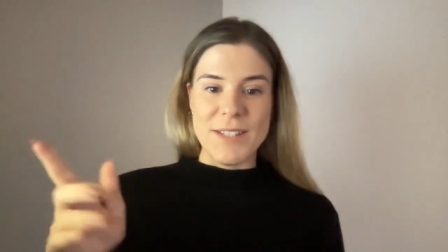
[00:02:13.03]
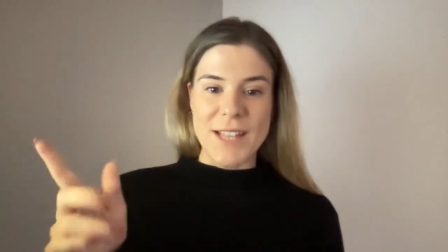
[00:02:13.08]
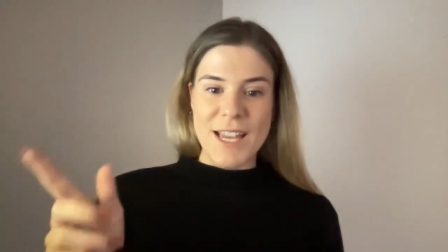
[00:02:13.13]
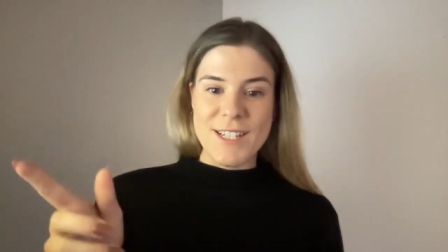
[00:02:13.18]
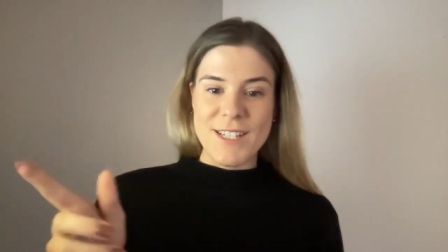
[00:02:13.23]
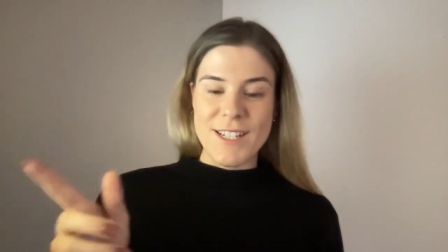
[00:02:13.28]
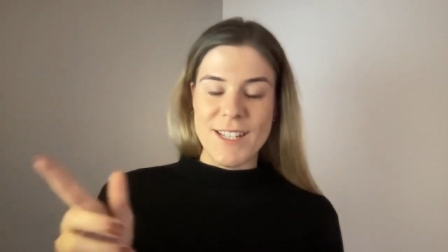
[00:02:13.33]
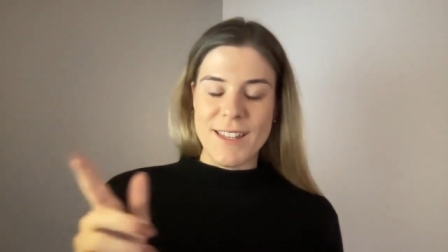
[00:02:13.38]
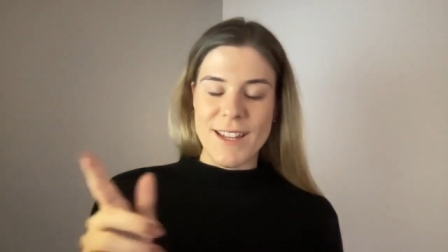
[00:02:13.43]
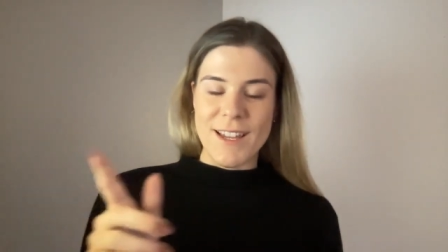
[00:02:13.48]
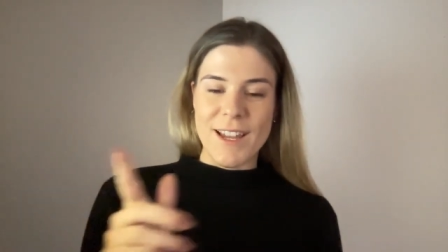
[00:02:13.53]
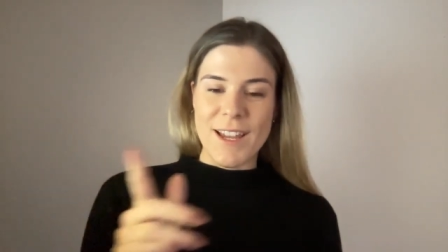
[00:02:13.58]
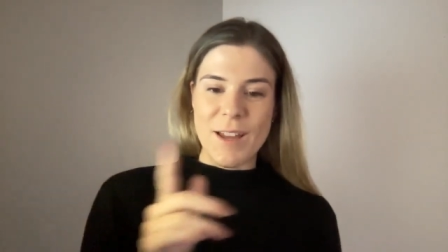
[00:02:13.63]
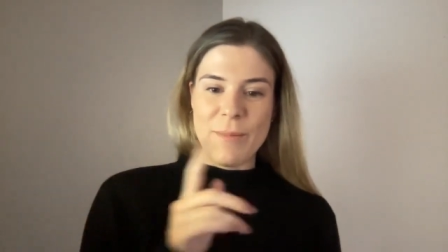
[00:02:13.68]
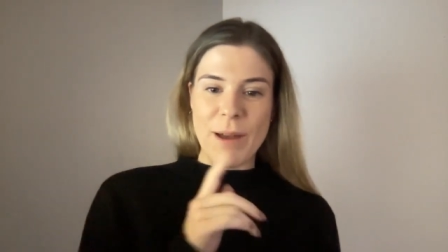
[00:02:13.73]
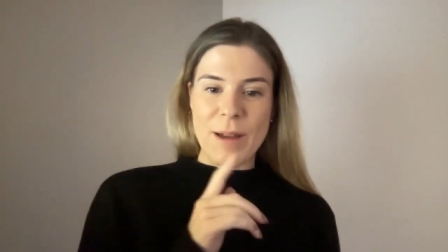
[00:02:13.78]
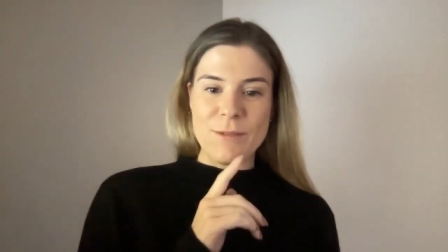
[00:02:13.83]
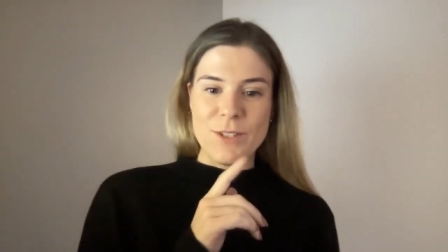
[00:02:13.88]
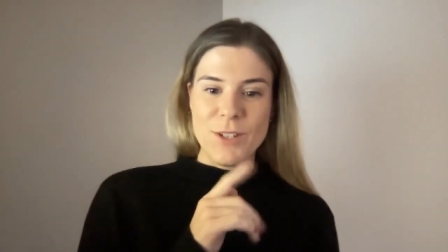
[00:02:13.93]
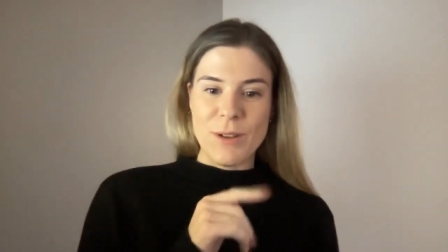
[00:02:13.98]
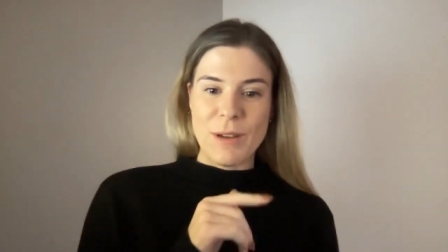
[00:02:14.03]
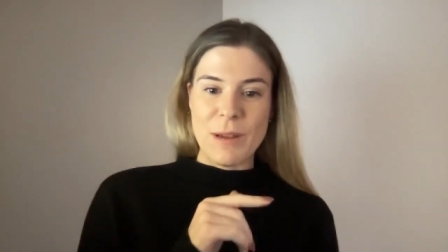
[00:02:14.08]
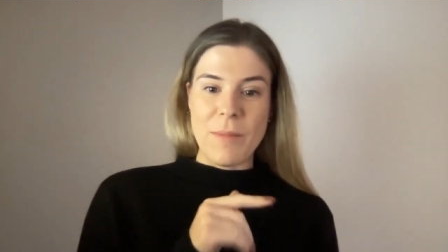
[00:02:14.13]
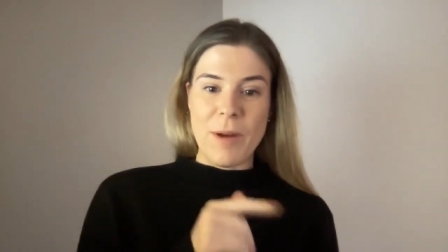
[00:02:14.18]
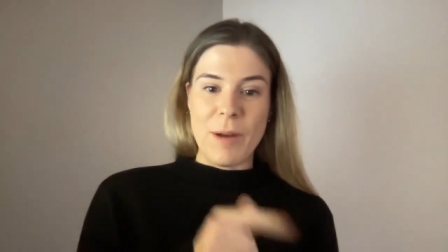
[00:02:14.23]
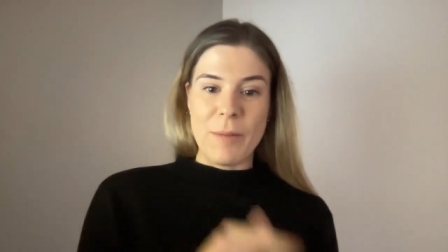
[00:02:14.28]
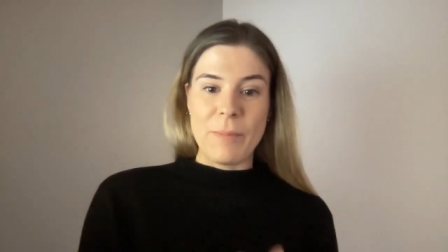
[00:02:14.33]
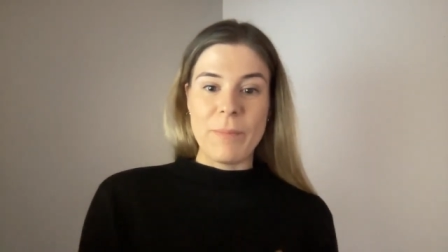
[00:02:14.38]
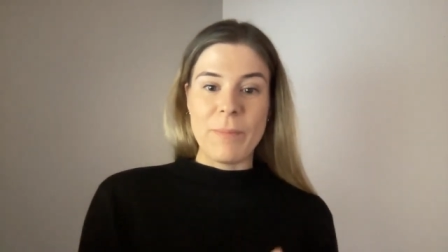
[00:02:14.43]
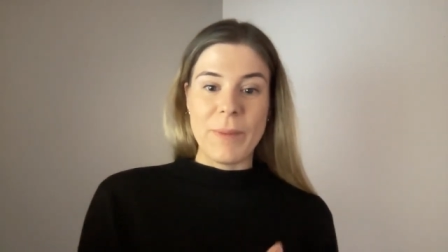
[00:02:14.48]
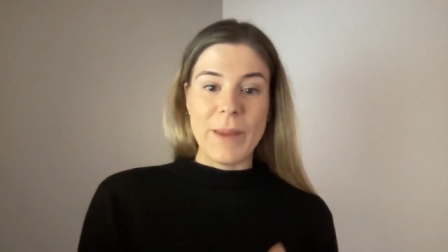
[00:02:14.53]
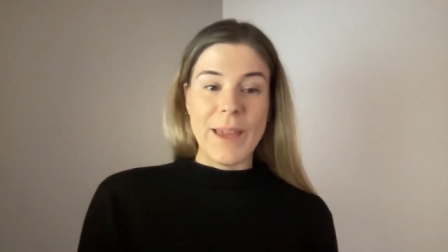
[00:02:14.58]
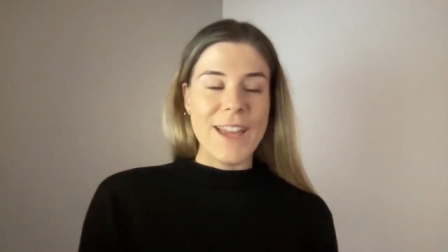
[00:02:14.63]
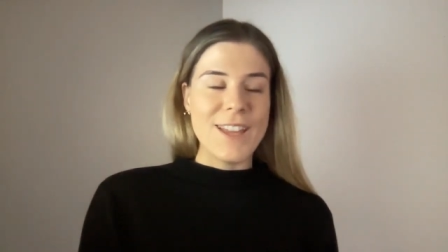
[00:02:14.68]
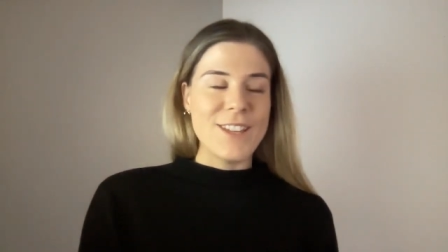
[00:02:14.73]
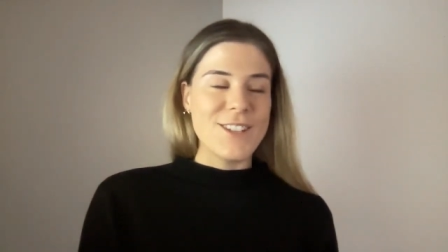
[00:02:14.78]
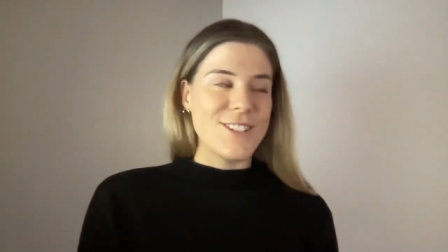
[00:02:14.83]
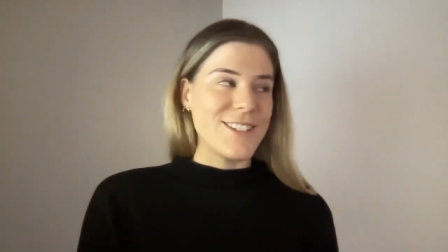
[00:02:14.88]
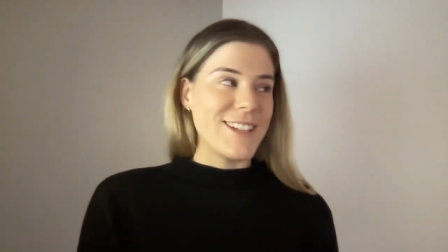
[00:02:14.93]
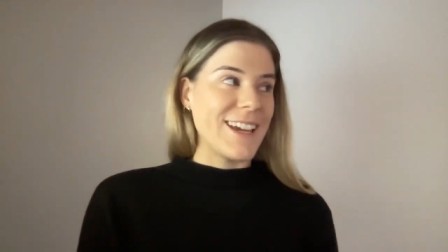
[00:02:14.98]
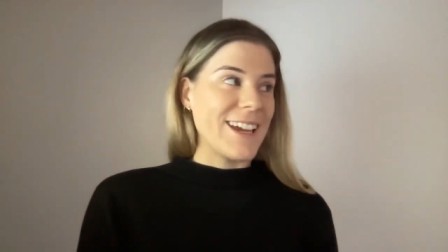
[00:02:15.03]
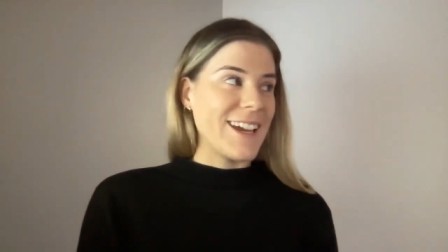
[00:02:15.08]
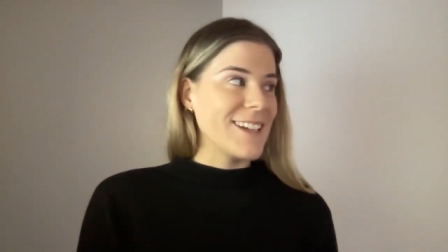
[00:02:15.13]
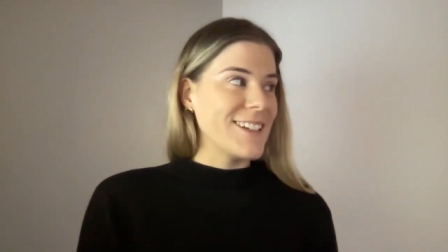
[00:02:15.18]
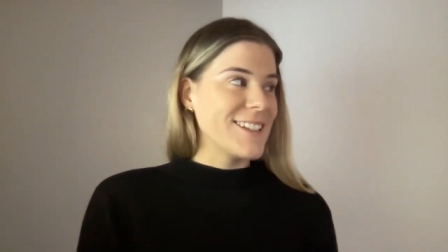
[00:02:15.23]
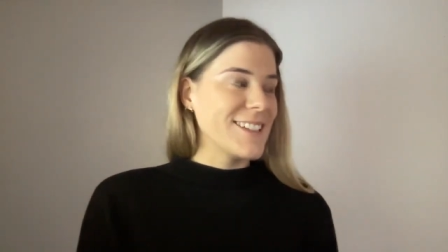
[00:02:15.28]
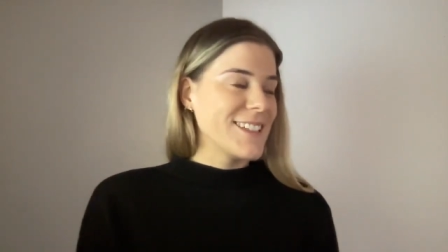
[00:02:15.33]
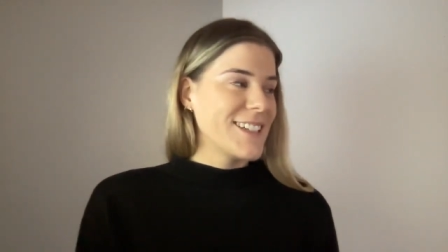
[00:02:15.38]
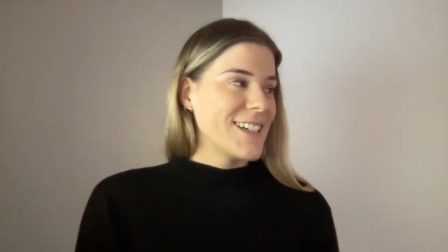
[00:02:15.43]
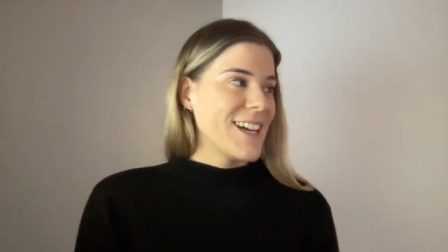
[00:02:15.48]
actually thinking about doing my PhD.